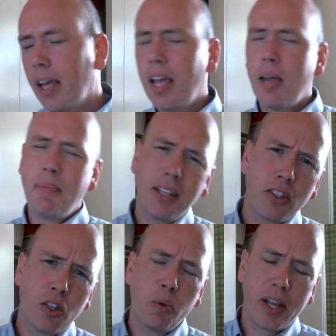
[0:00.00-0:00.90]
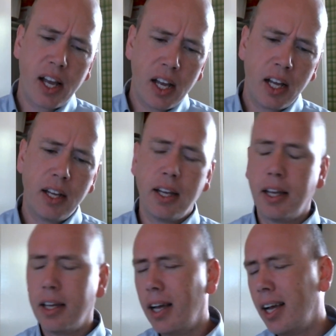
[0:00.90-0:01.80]
it makes us who we are,
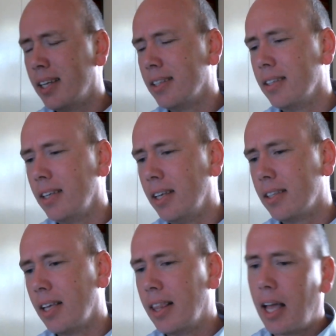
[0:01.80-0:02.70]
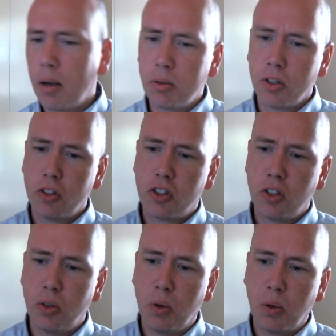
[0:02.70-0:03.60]
and it allows us
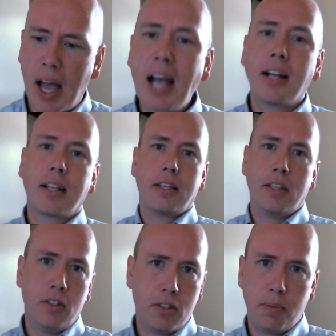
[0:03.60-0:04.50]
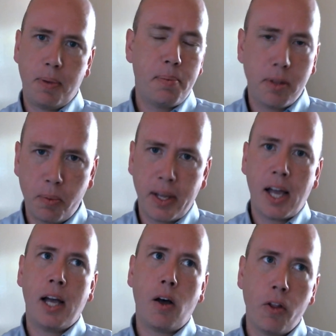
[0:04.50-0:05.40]
to act as the people that we
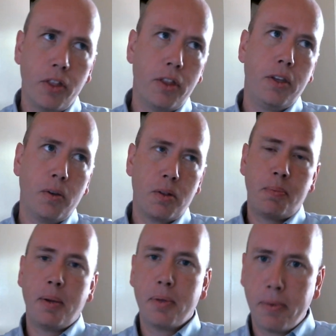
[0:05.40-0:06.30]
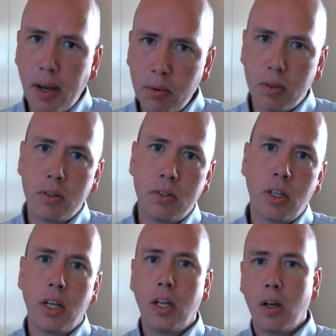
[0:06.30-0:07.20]
are on the other people around us,
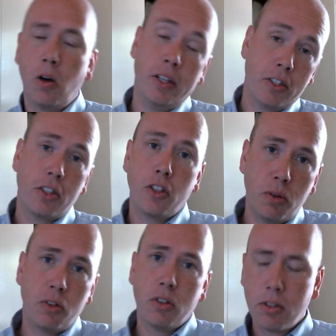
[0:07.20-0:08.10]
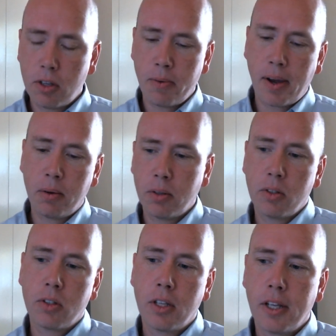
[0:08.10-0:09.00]
or institutions around us.